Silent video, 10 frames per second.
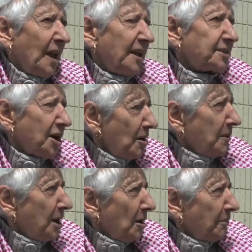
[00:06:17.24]
It's
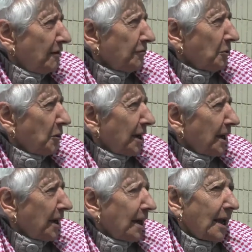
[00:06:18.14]
coming up
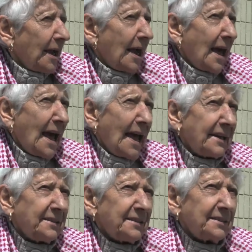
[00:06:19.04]
everywhere,
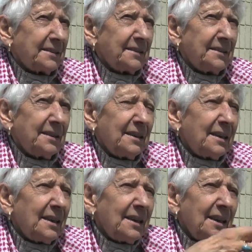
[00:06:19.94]
and
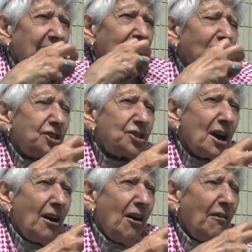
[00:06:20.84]
each
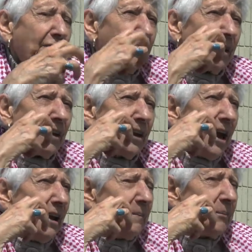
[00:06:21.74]
of the
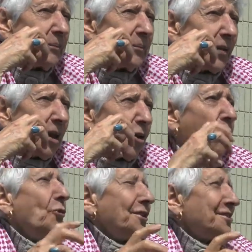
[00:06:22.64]

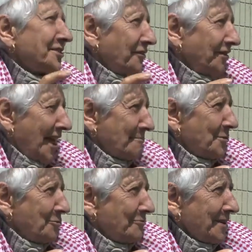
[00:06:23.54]
corners of that
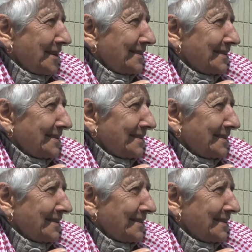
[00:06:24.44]
movement